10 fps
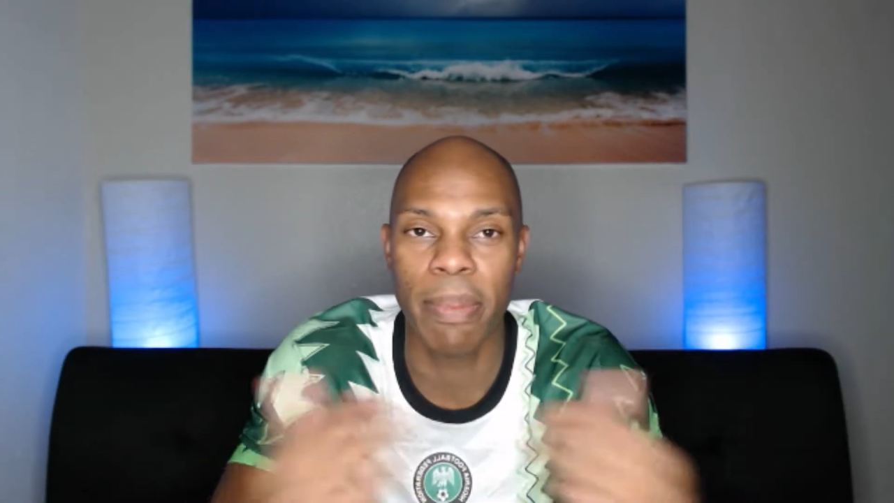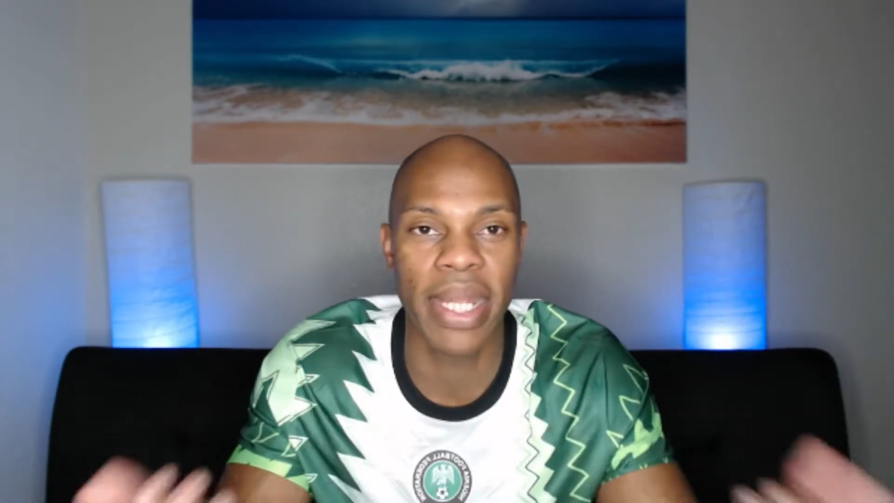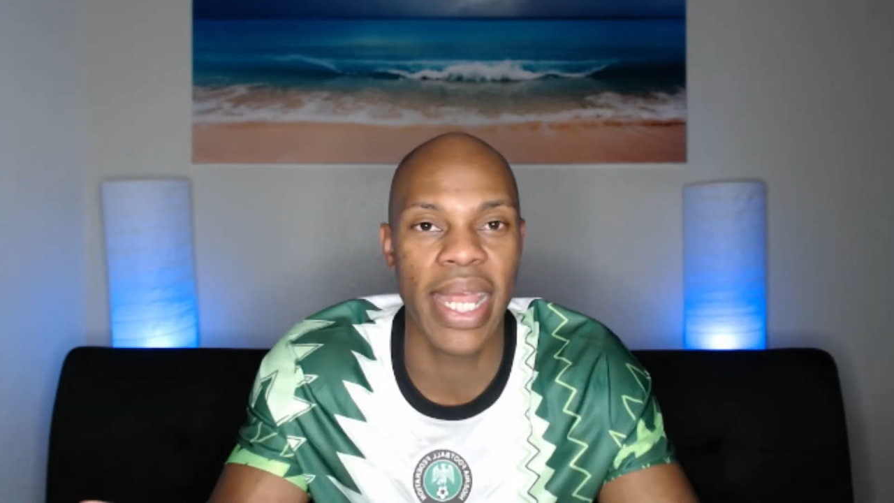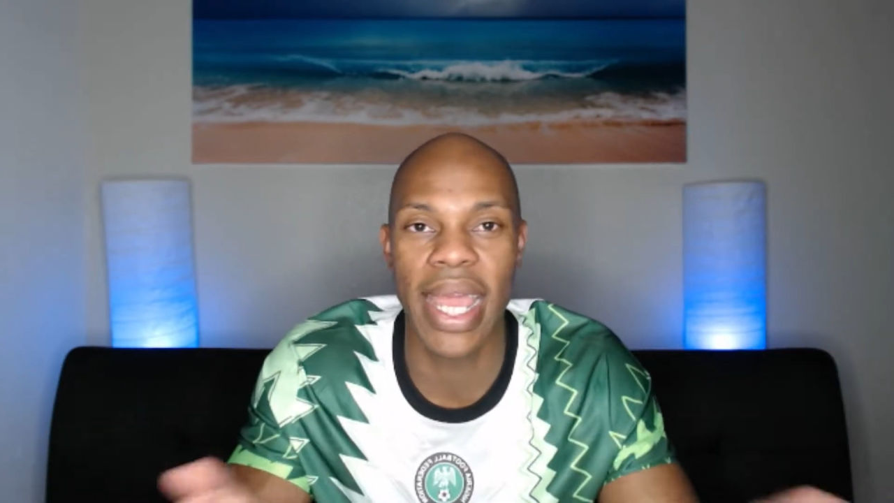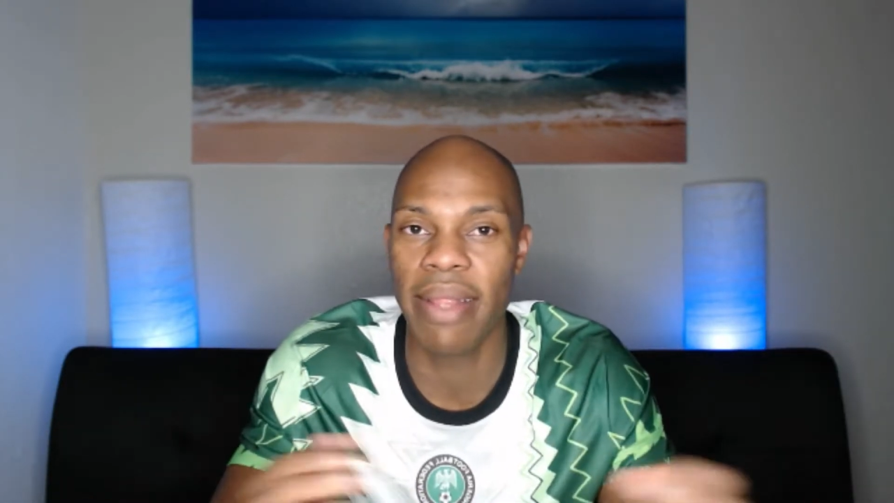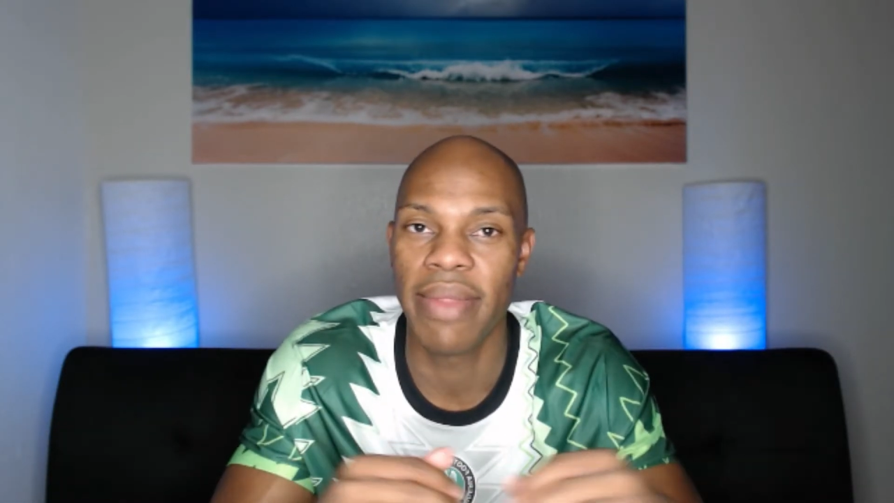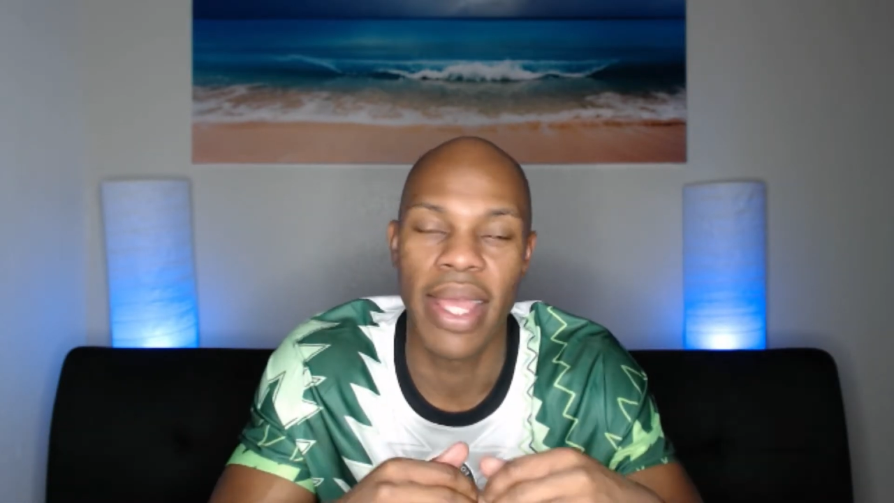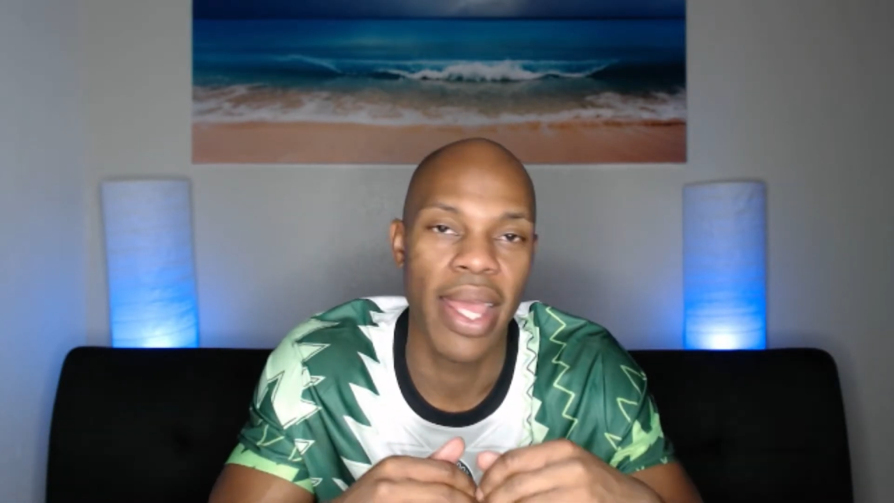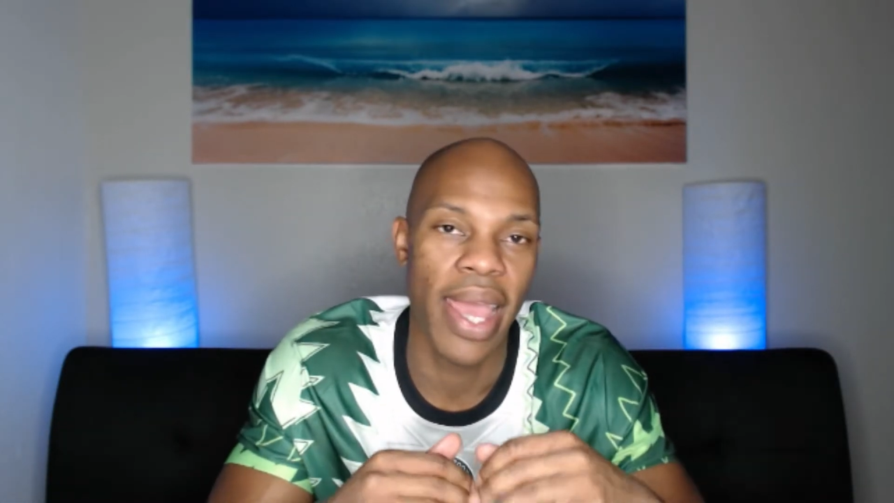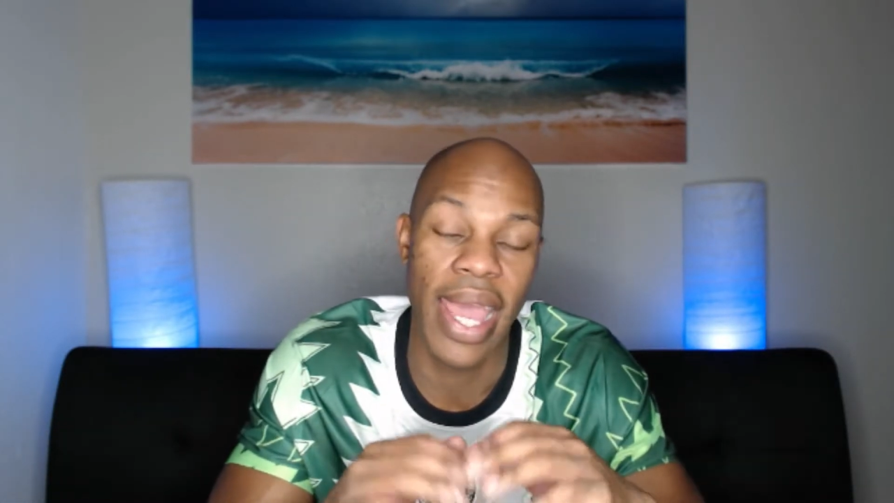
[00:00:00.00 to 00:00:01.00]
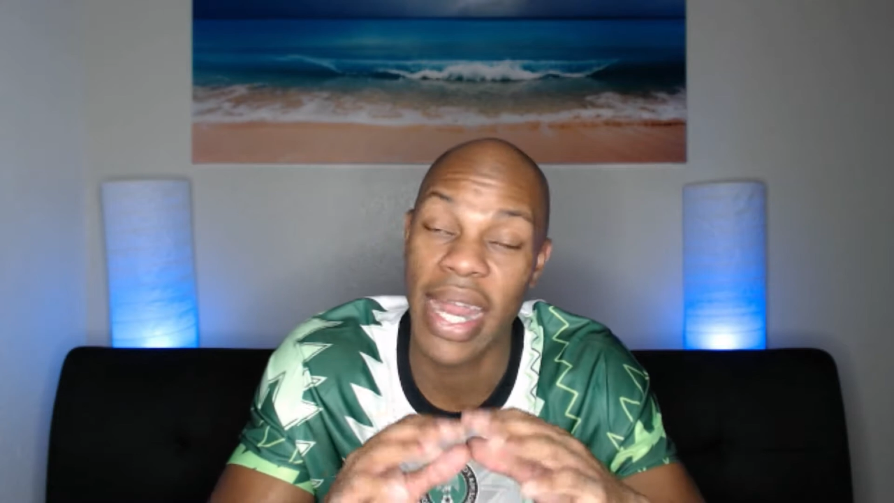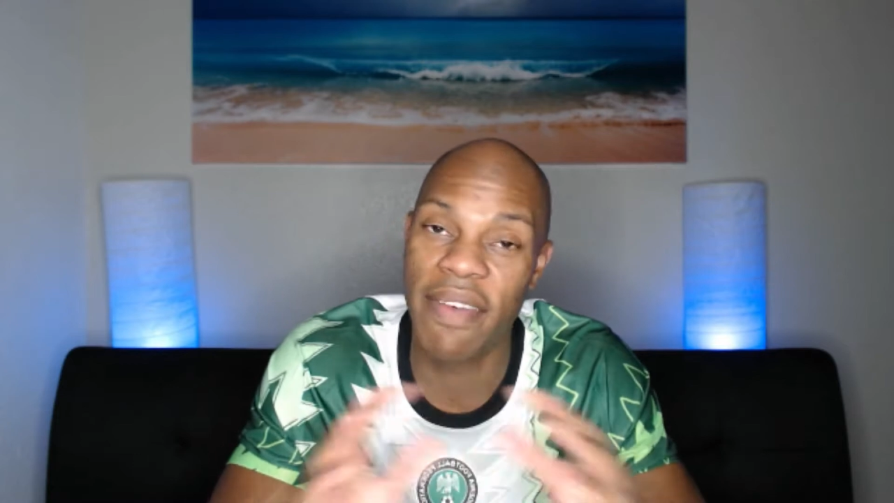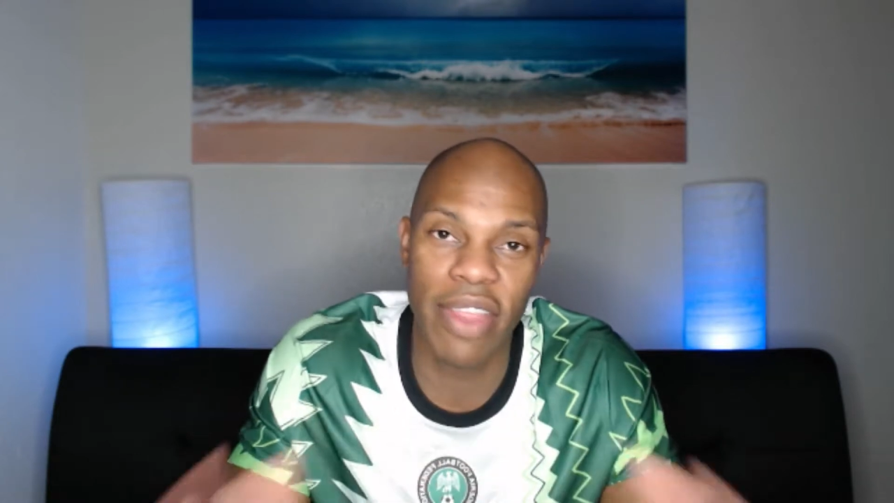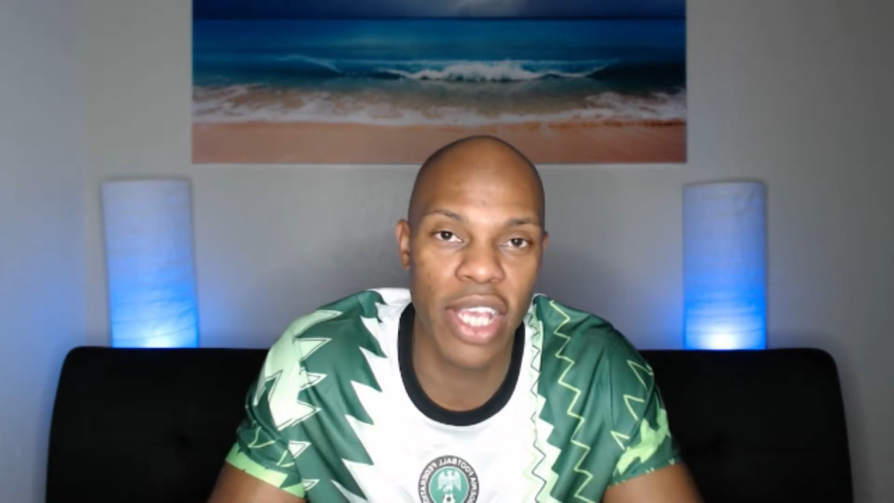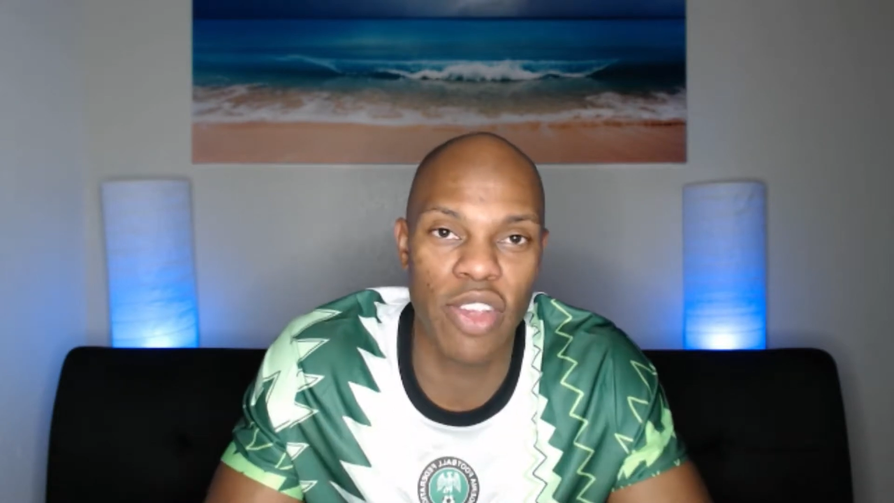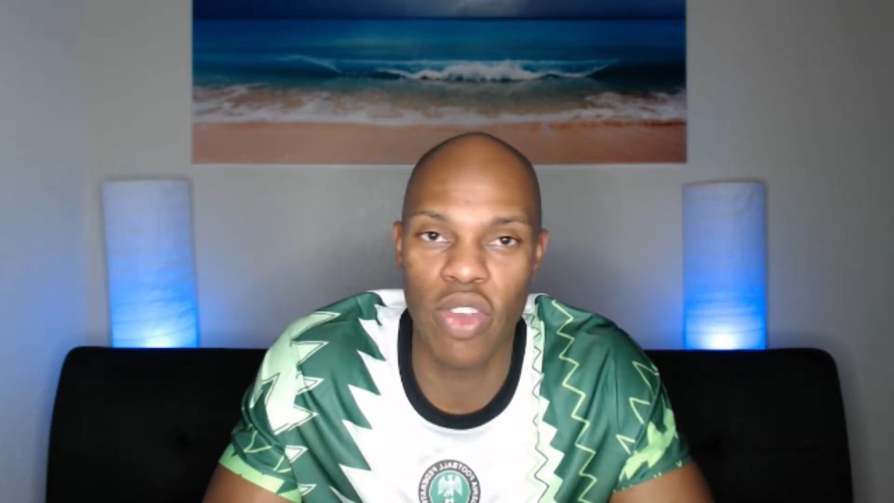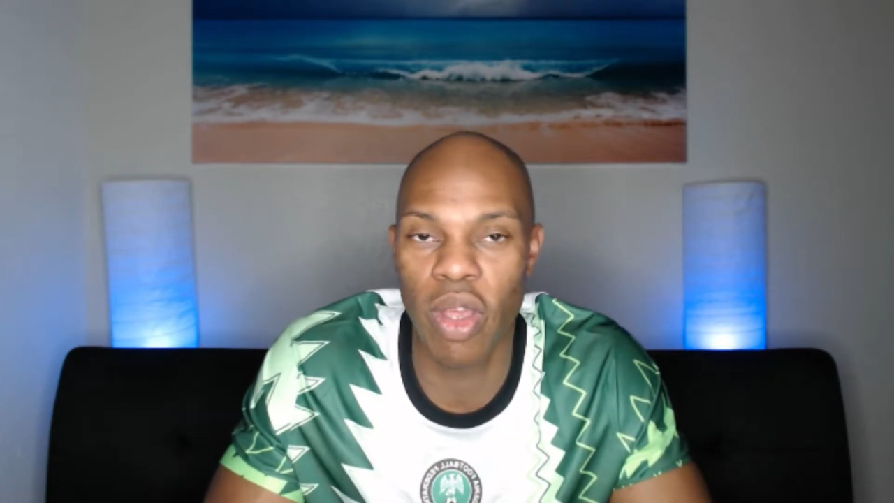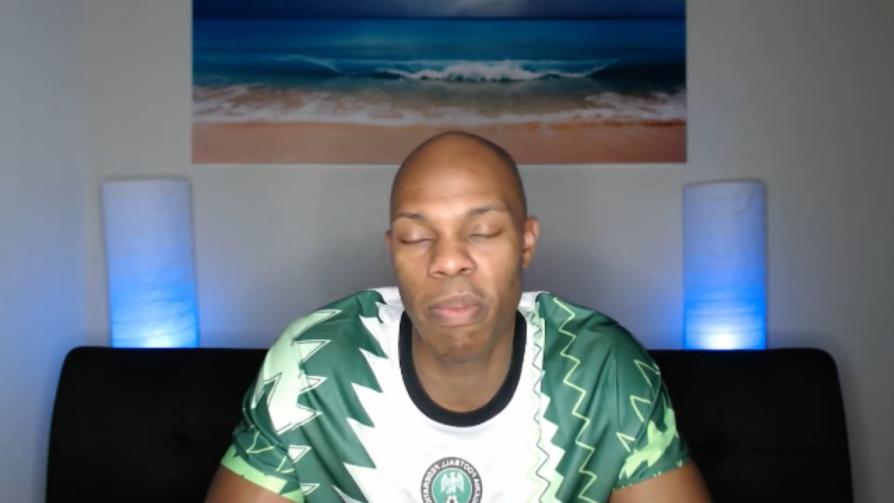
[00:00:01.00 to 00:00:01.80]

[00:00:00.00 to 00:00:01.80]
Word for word: date, and everything is good.